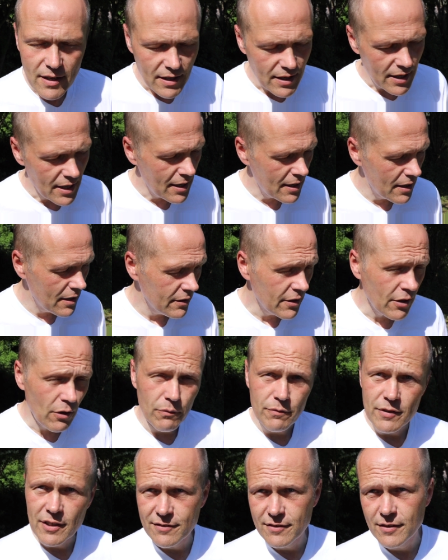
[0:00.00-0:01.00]
Uh, you
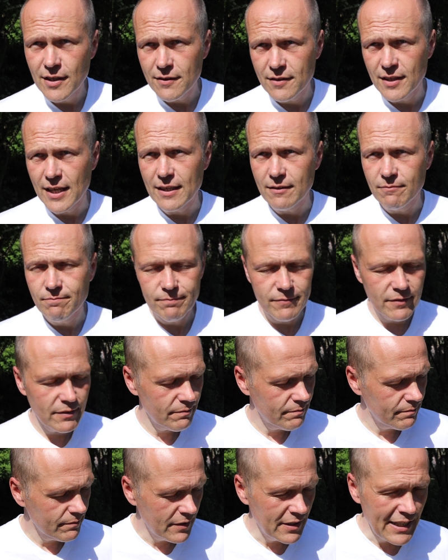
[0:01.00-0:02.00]
know, there's nothing
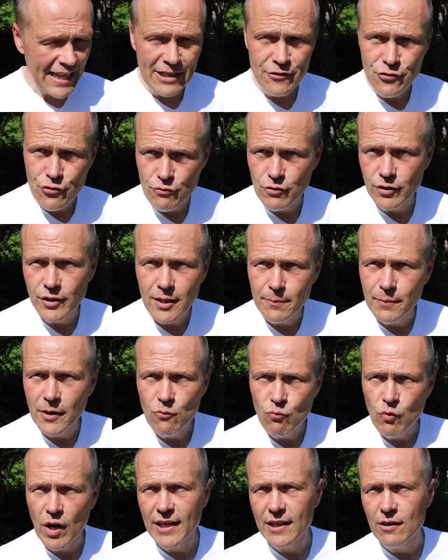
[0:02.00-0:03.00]
natural
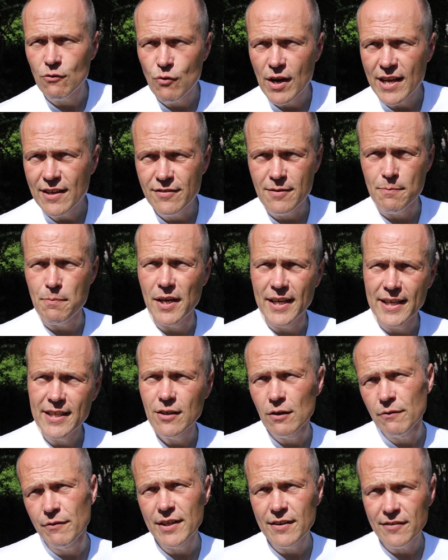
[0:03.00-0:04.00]
about running a razor blade
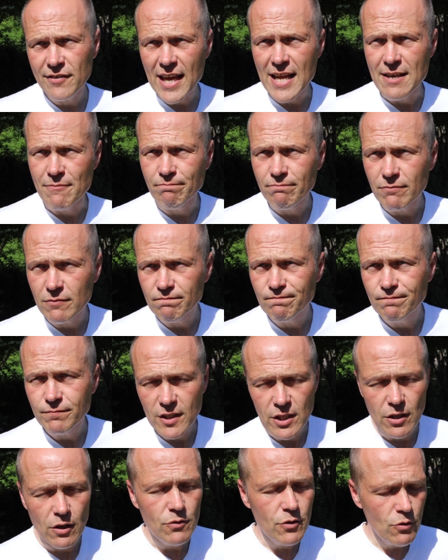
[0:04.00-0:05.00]
over your skin.
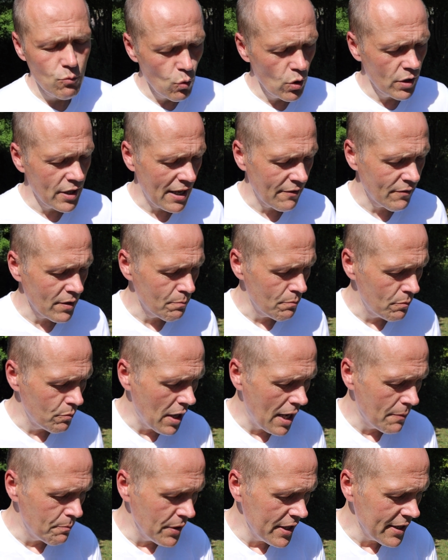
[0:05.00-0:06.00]
You know, you would have a,
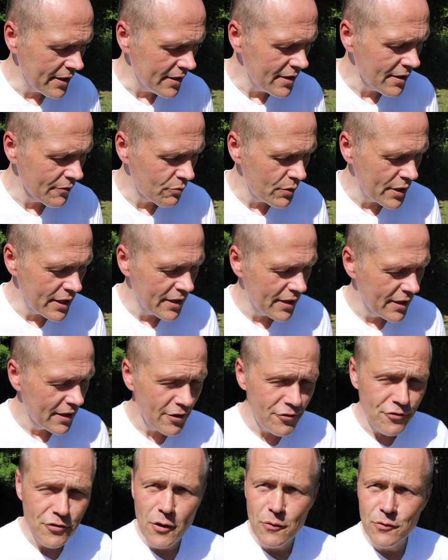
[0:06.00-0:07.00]
a beard if we
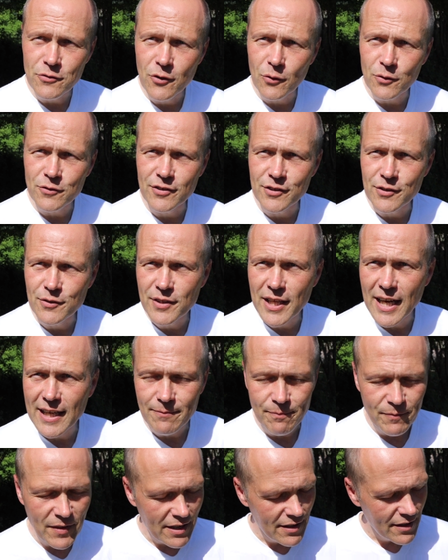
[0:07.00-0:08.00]
chose not to do that,
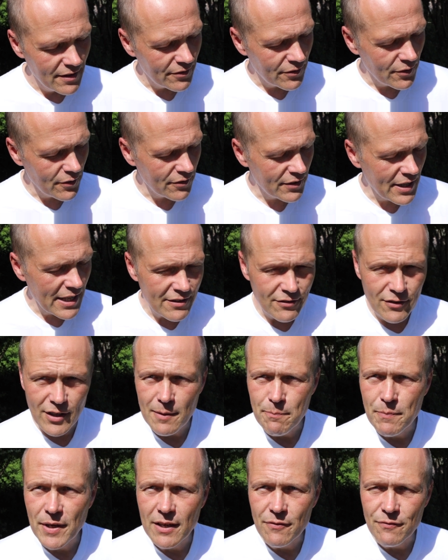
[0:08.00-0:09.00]
so your skin is not
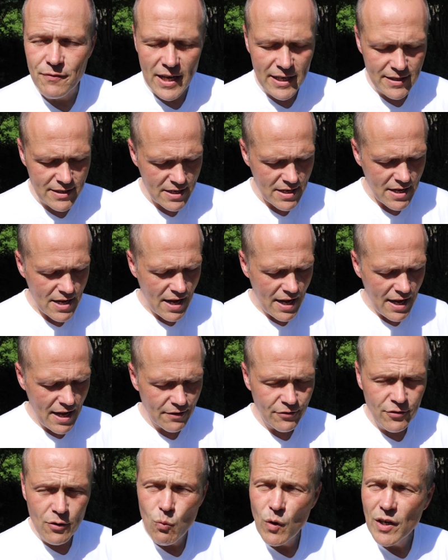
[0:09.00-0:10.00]
that big a fan.
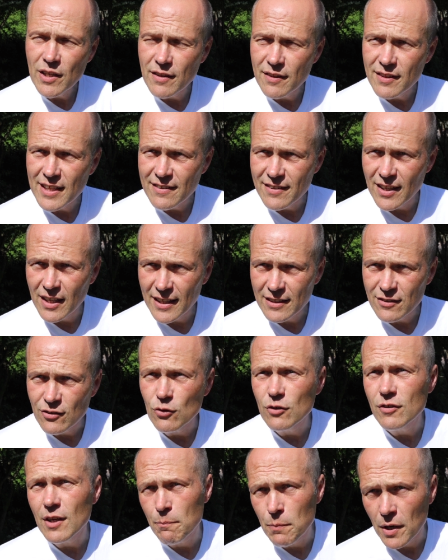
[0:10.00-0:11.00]
Uh, so one of the things I like to
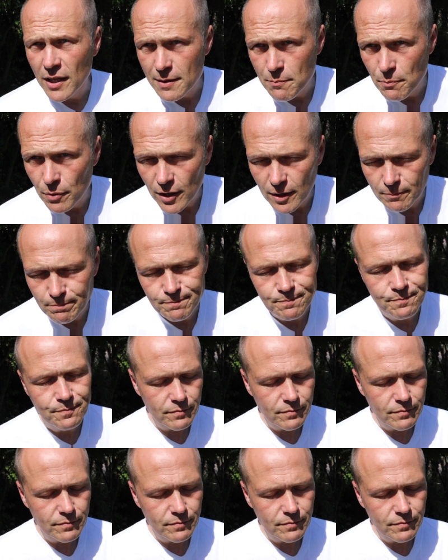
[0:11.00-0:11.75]
do is apply a balm